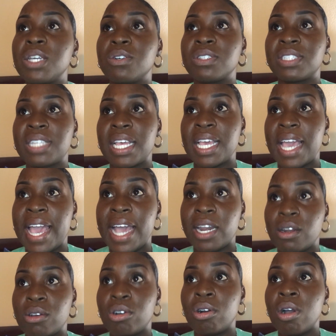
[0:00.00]
it was to
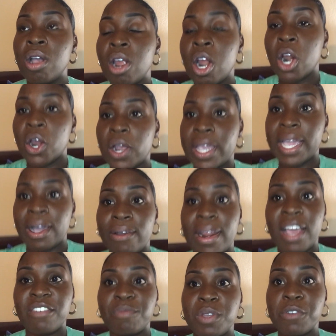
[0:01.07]
handle her account
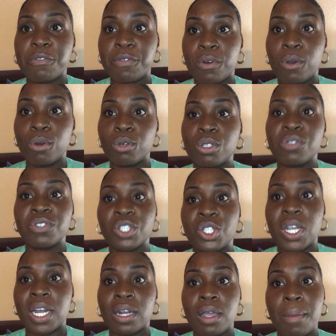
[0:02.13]
have been froze for
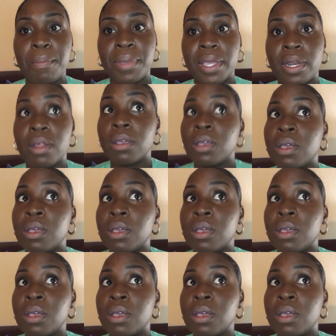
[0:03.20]
trying to commit,